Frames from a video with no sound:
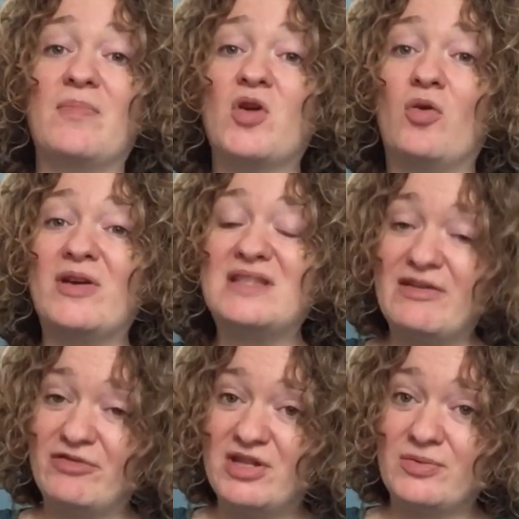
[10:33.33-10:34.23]
Almost
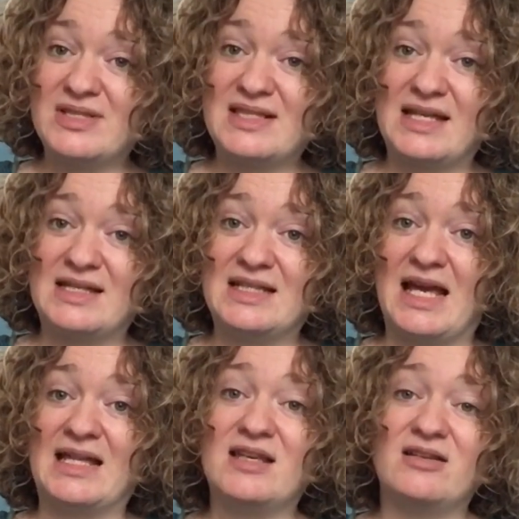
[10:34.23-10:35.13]
everything was second
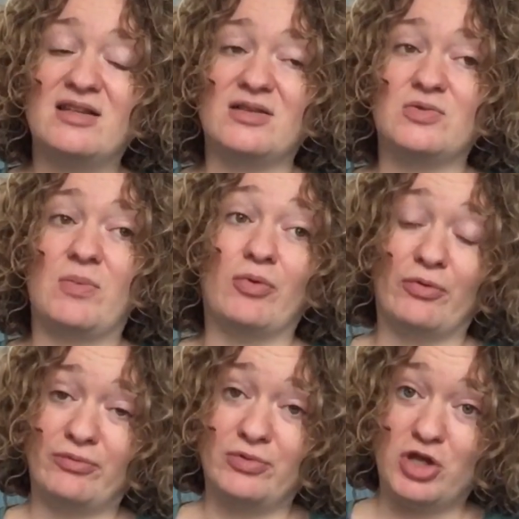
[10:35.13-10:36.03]
hand. The only things we
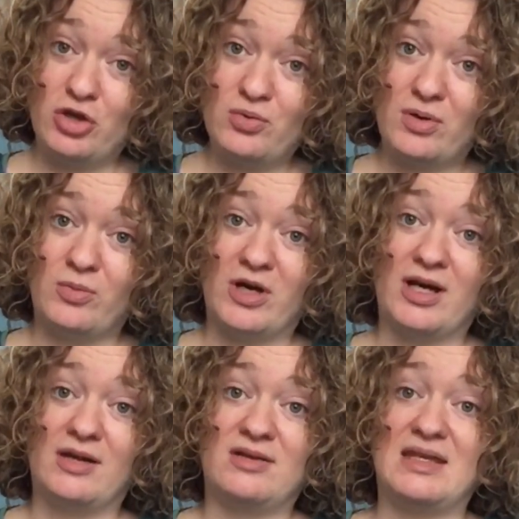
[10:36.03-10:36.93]
bought new
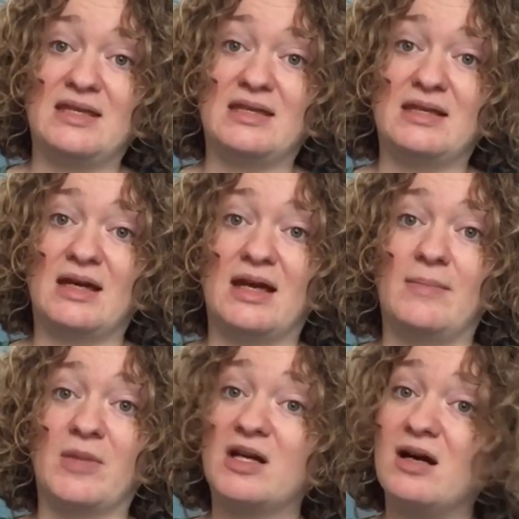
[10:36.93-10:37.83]
were the
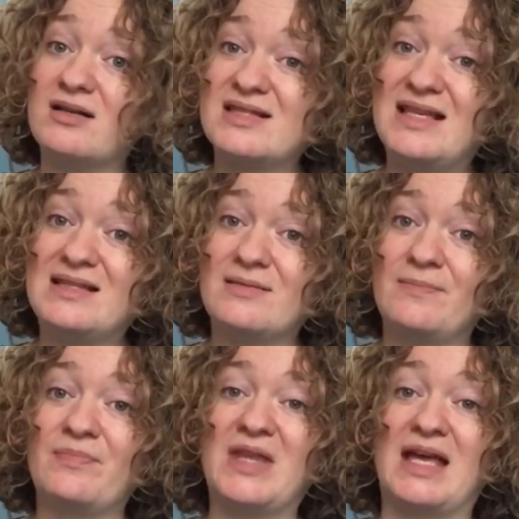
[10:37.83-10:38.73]
car seat
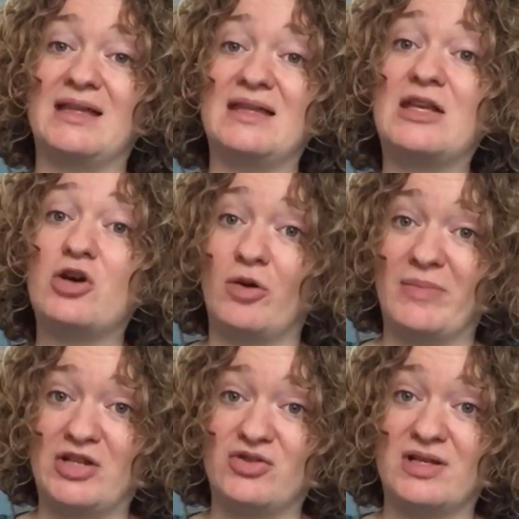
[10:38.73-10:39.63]
and the cot
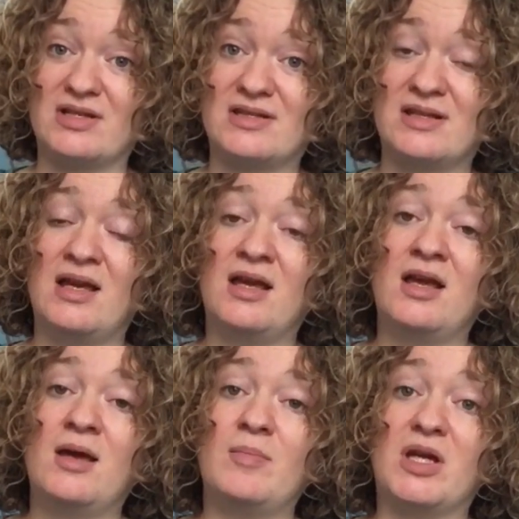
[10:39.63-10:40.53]
mattress,
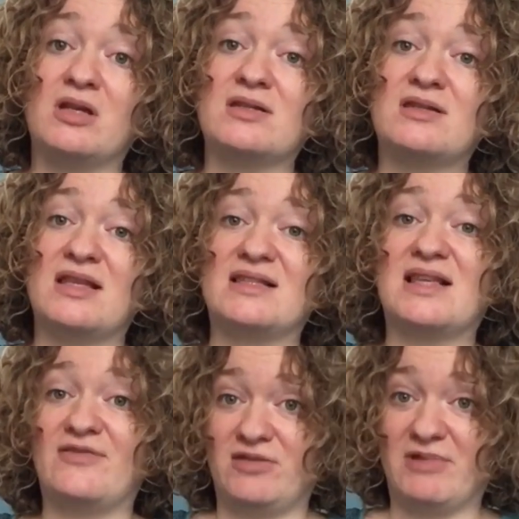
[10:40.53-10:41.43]
because there's
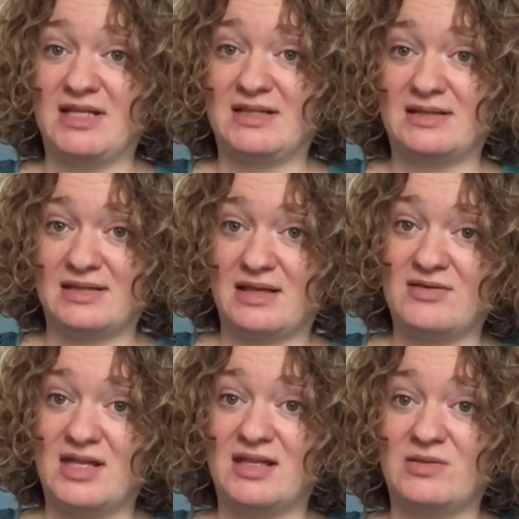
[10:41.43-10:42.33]
safety reasons
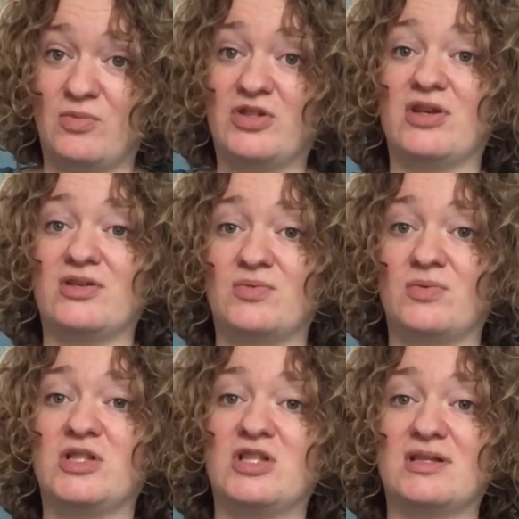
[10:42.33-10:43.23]
associated with those,
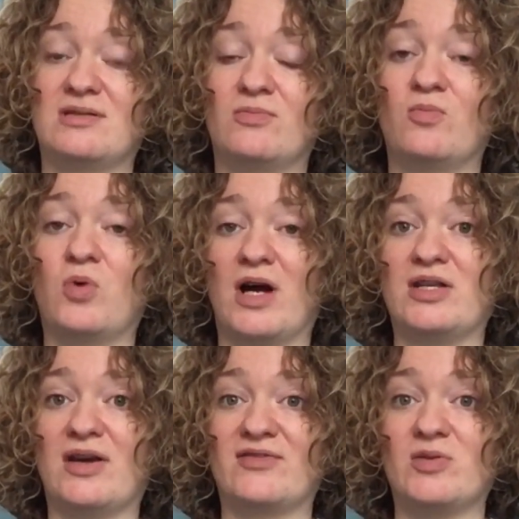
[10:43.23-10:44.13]
which is why you
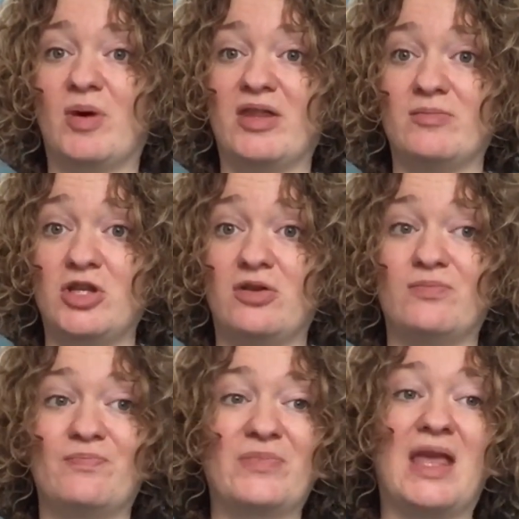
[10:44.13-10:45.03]
have to buy them new.
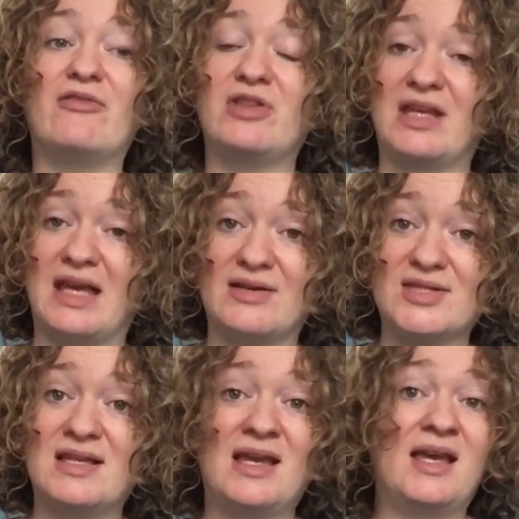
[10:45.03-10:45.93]
Everything
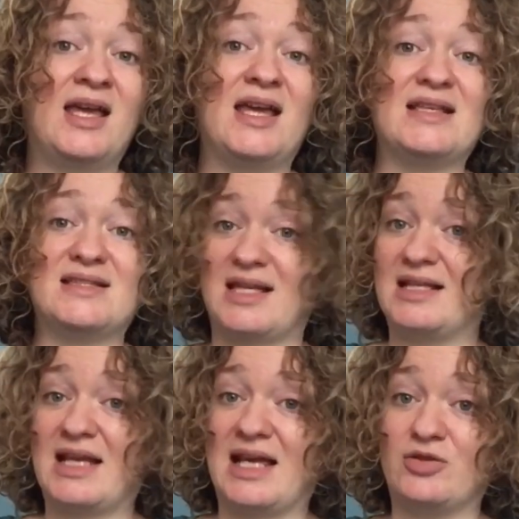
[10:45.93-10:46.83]
else is
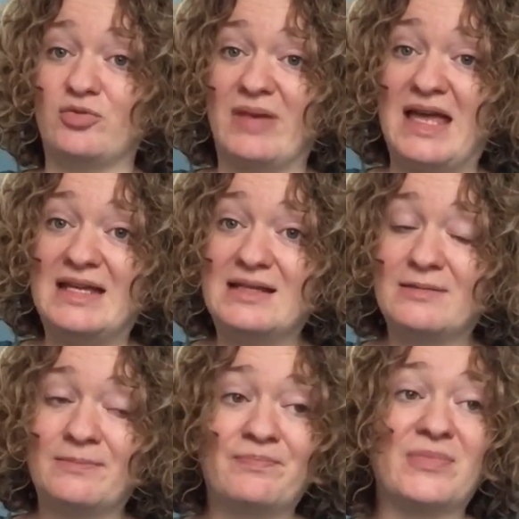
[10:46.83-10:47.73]
second hand or made,
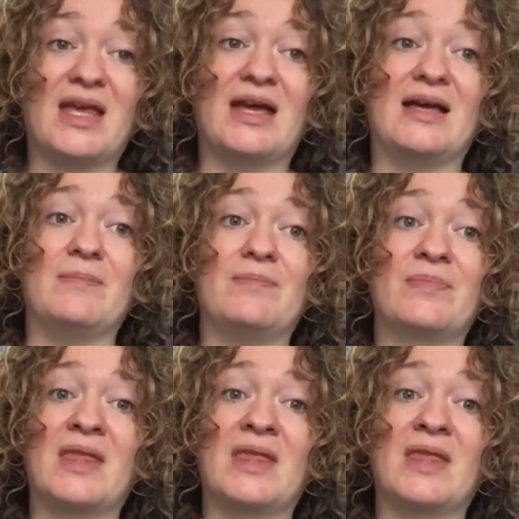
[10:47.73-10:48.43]
and